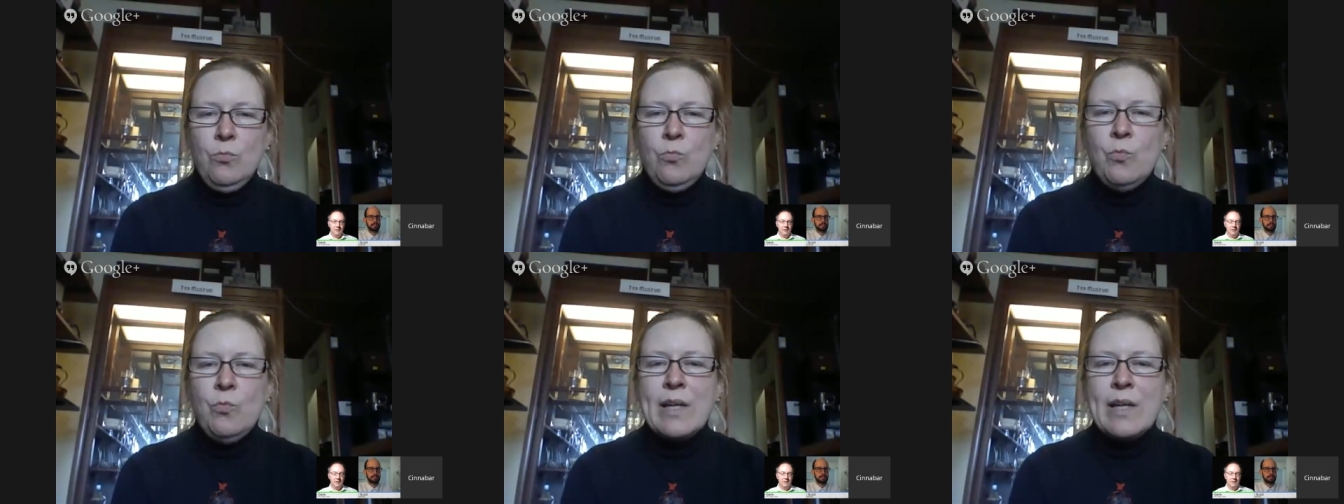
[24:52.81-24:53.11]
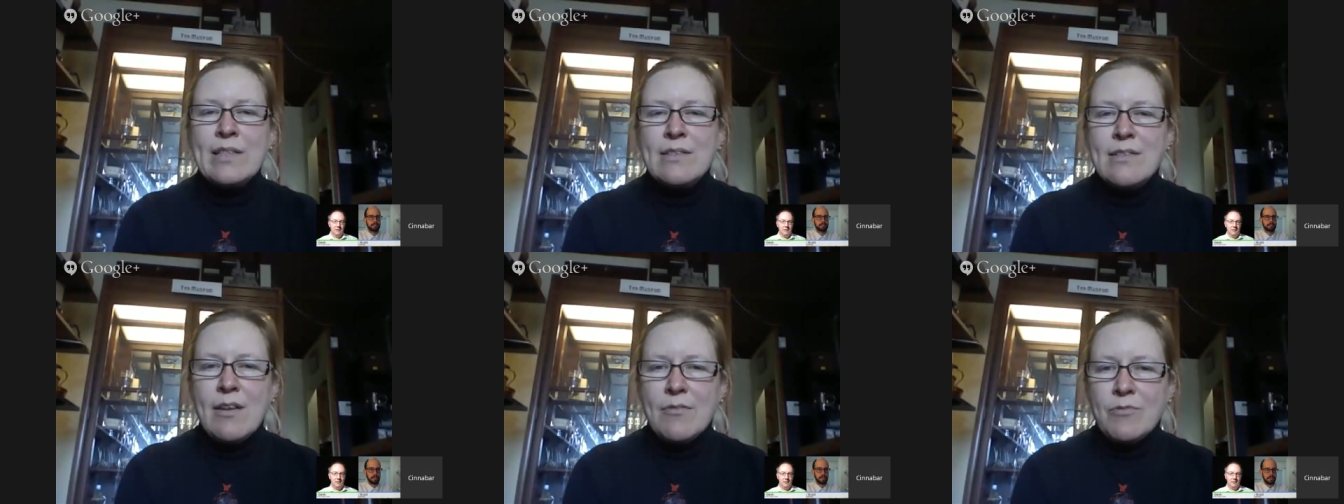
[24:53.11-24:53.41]

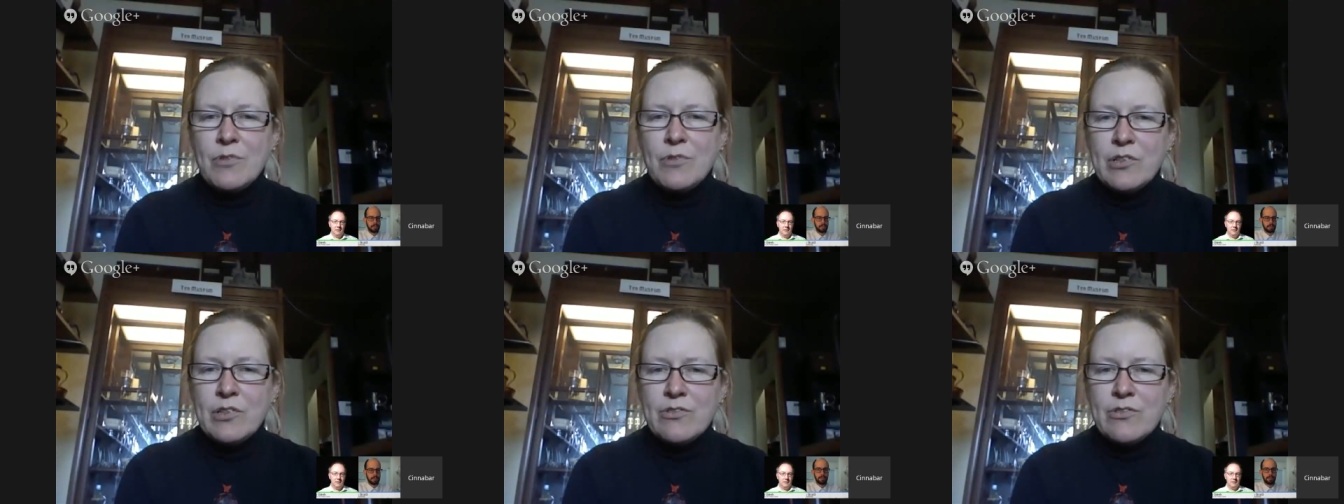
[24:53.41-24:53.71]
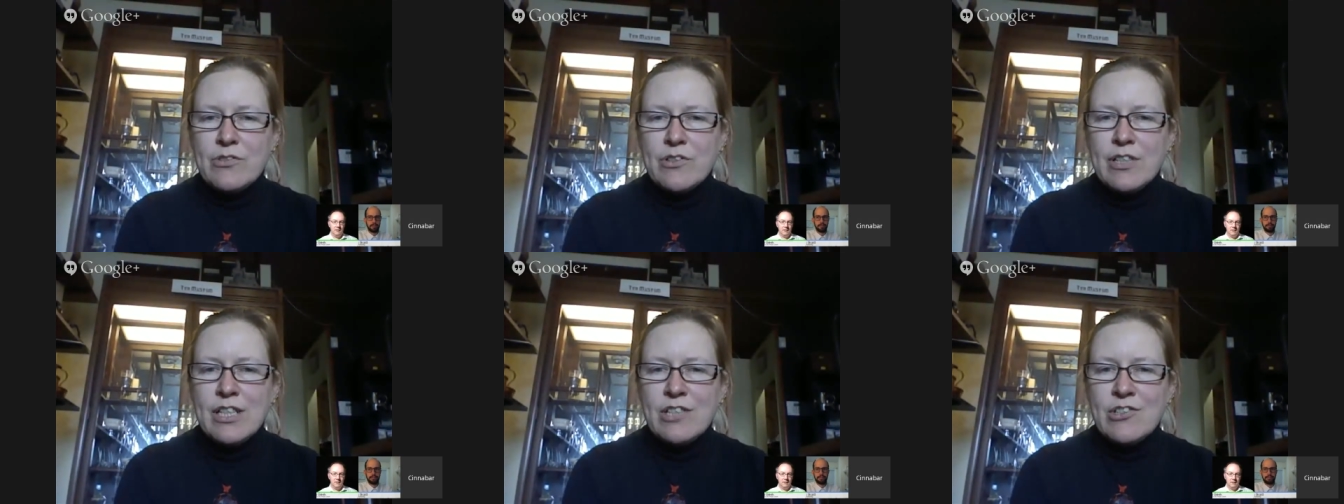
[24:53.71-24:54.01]
West
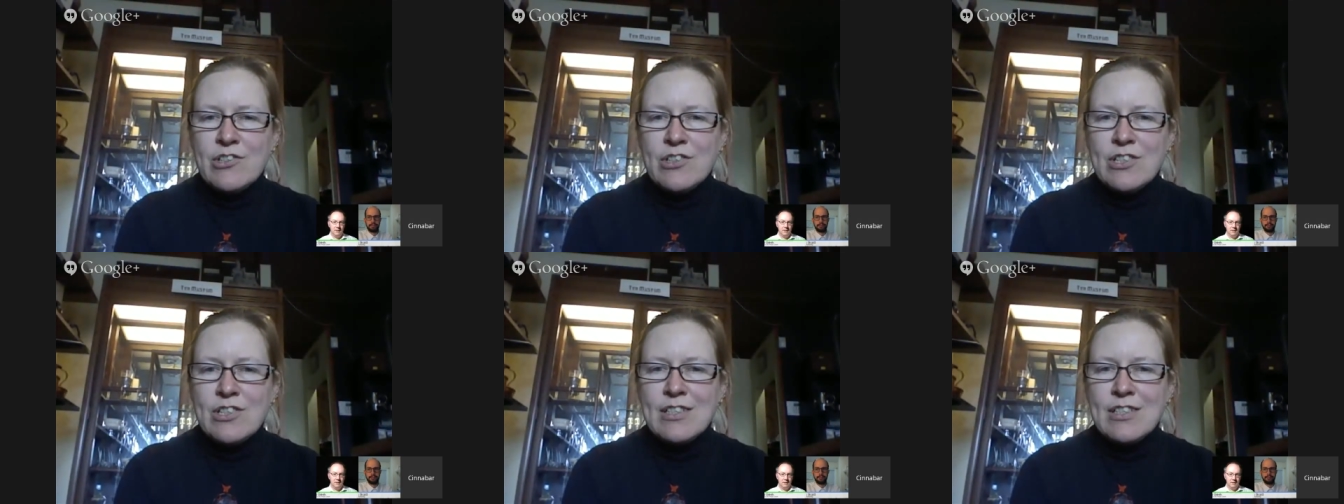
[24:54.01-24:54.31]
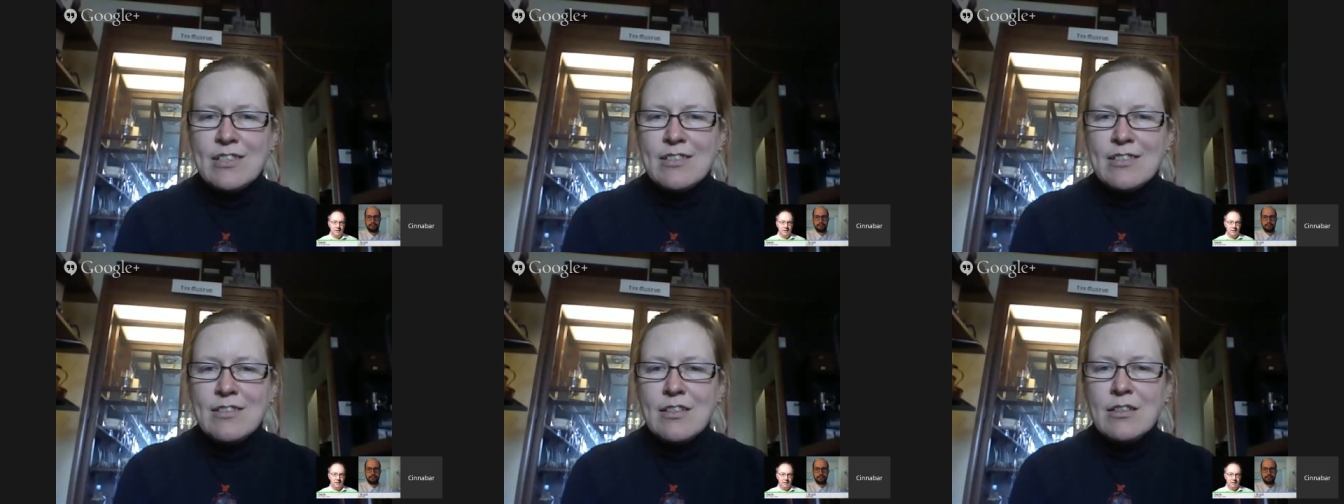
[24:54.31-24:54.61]
African
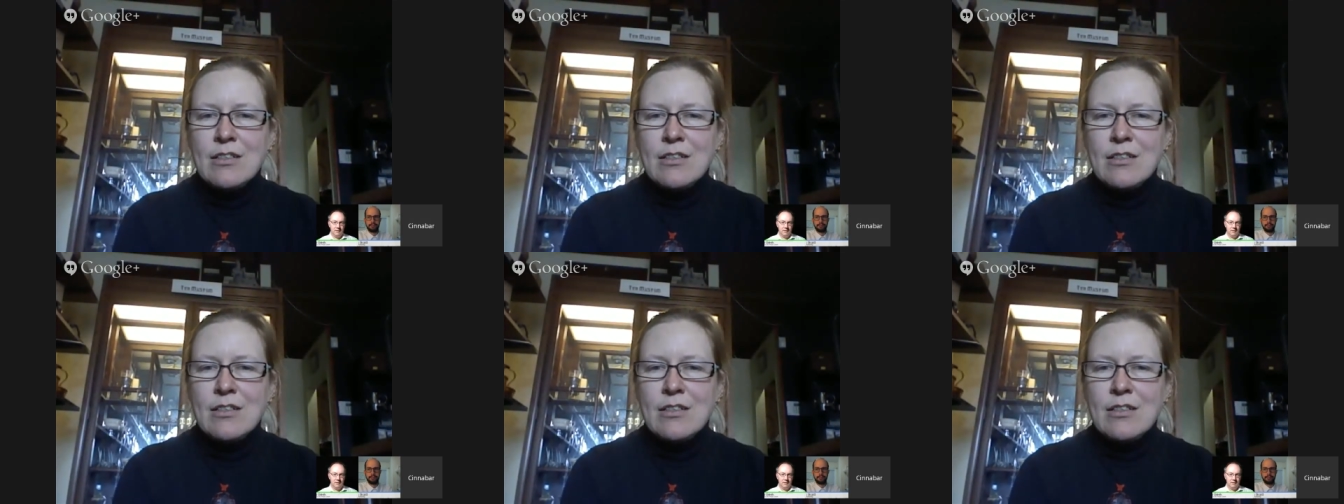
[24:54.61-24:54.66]
traditions.